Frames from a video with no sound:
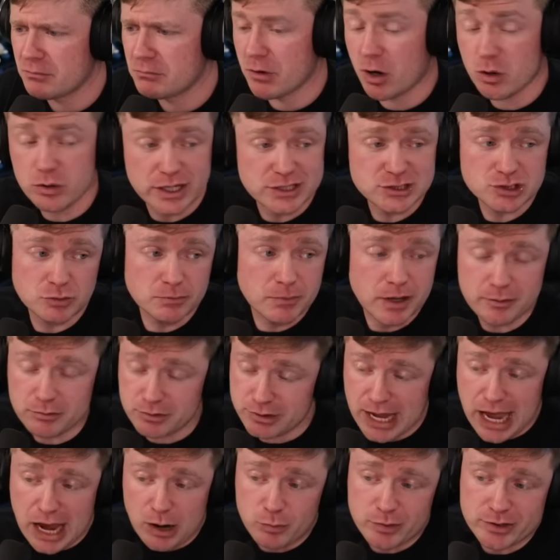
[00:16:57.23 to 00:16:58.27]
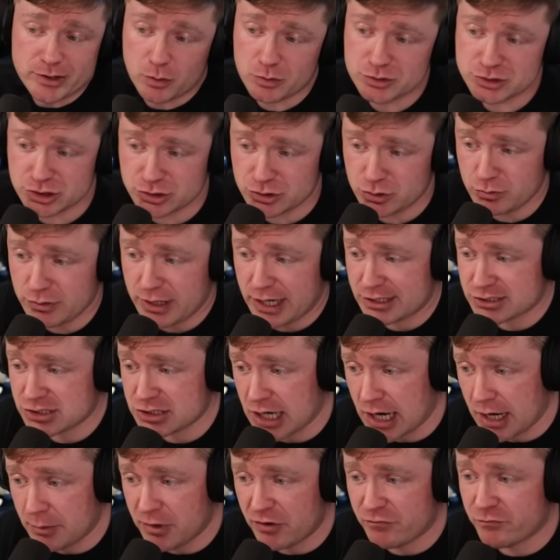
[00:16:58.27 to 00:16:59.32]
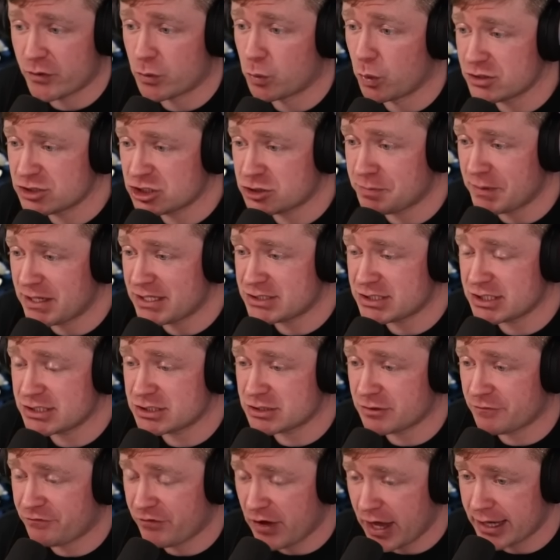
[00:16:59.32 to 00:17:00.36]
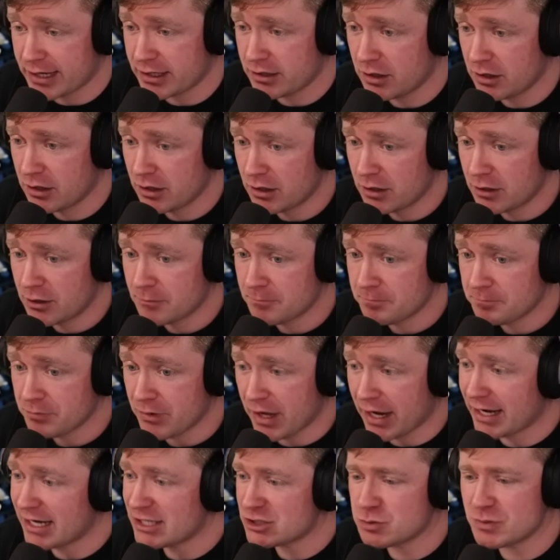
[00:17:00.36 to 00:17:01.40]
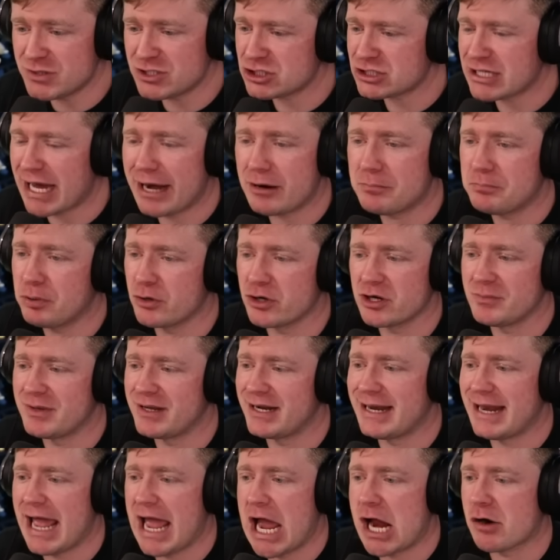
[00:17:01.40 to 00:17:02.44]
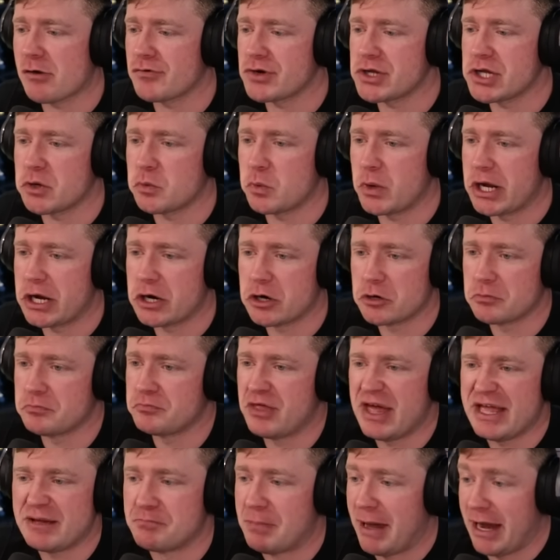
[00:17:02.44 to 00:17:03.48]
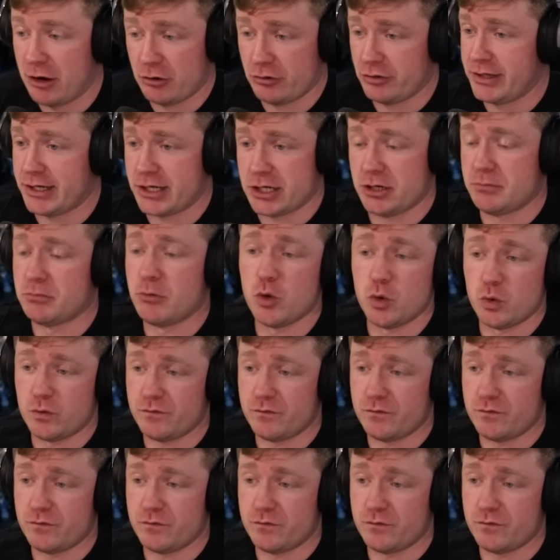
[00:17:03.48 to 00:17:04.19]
Okay, so maybe now we know what to do next time. If we want species to fight, I guess we just got to put them in an area where they barely can move.